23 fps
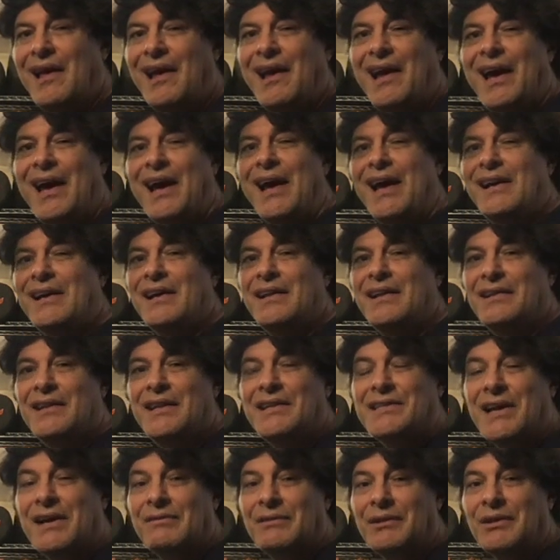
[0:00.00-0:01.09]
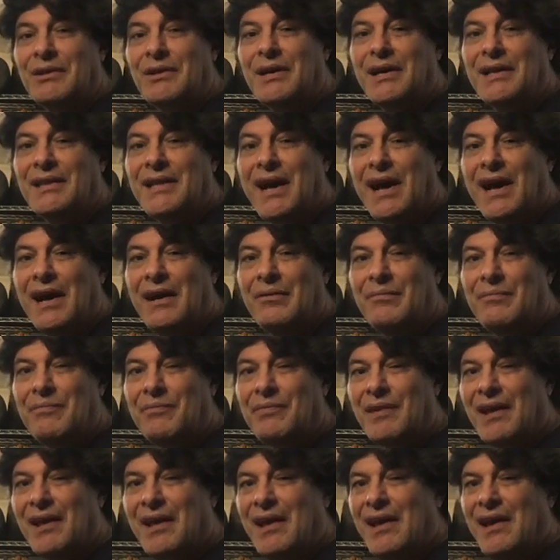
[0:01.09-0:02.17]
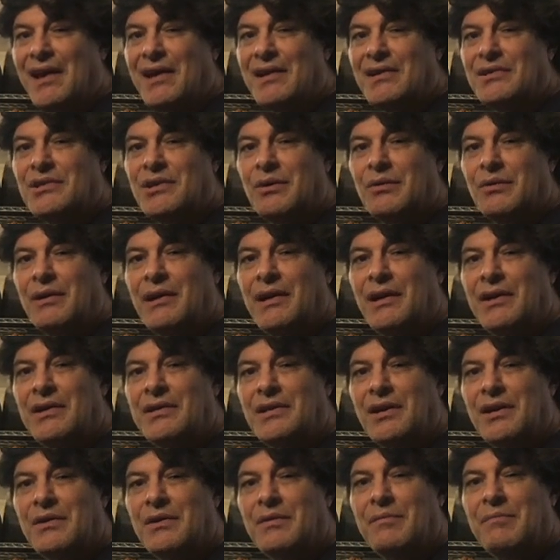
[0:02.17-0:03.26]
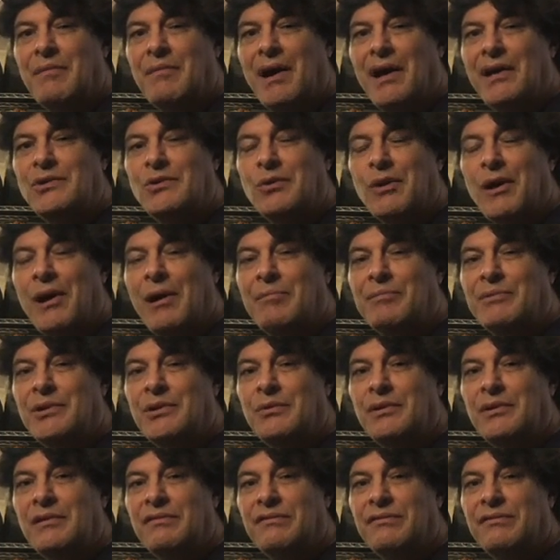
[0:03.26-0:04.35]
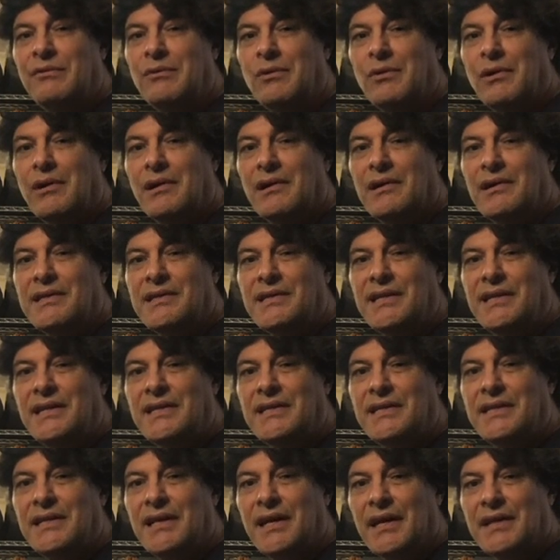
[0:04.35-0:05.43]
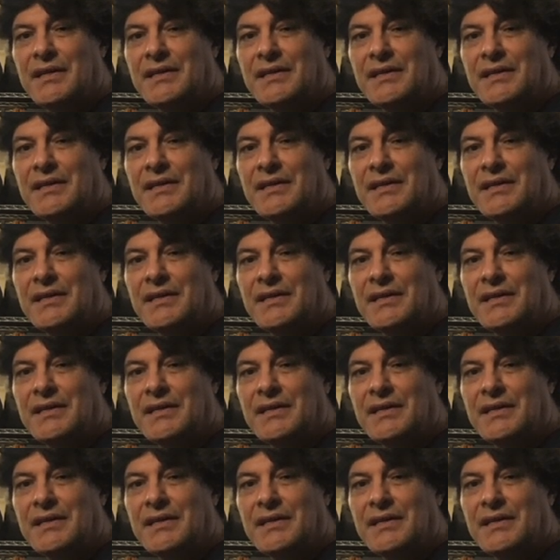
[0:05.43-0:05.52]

And let's have a look at that. So here's my drop 2 and 4 C6,